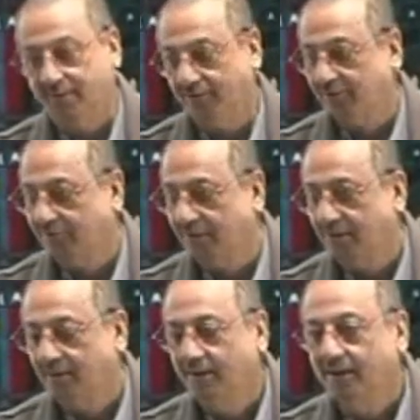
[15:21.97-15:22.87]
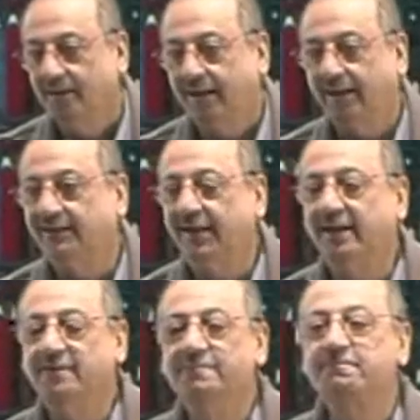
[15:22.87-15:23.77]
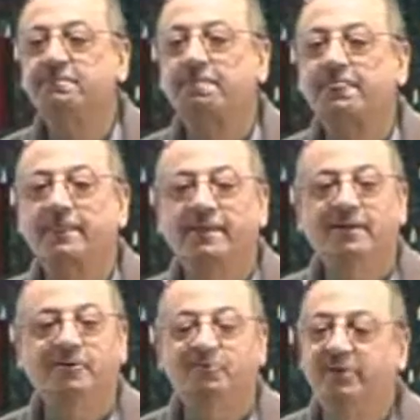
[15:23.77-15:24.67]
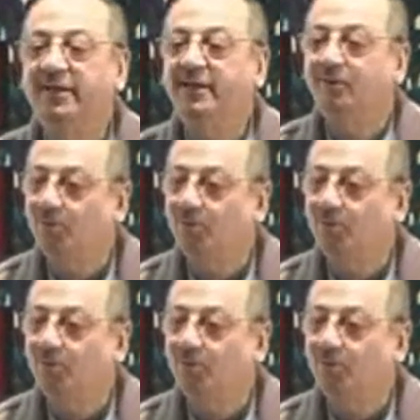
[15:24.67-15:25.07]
Are you with me? And then fi